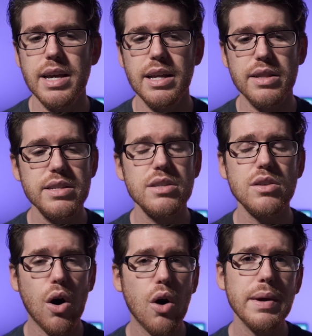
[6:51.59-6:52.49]
Now this is
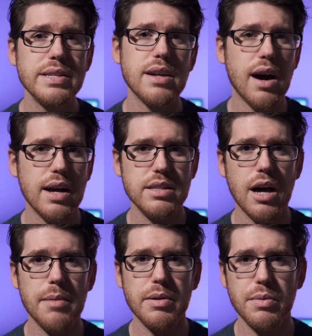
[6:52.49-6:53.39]
always a hot
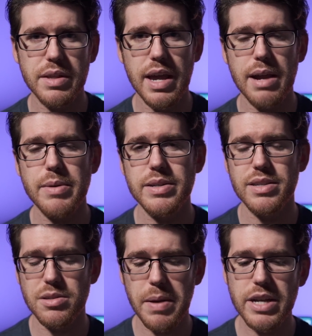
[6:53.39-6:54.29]
topic with cameras,
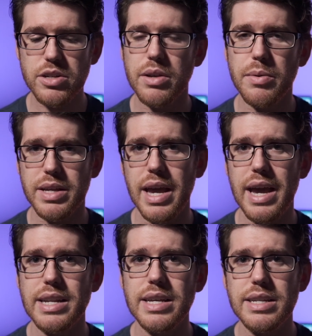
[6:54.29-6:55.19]
especially with
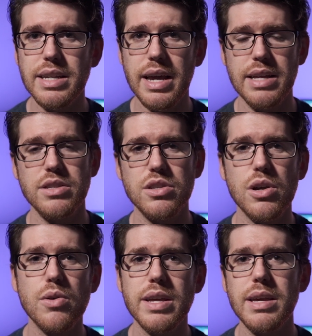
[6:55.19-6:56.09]
Canon and
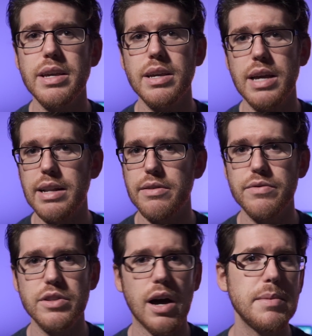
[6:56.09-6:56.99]
Sony kind
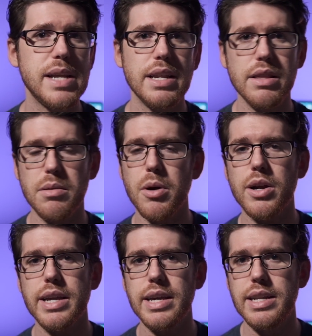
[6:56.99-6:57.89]
of dominating the
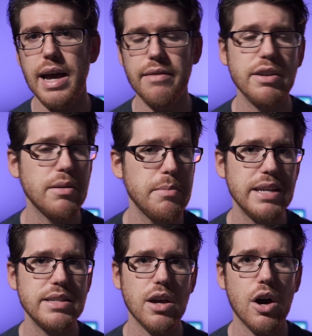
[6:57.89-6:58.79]
market and having
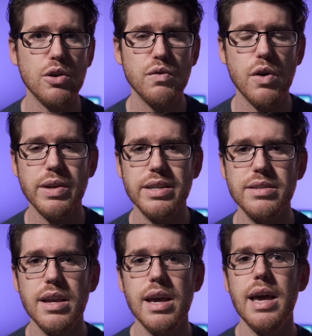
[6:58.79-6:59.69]
amazing autofocus.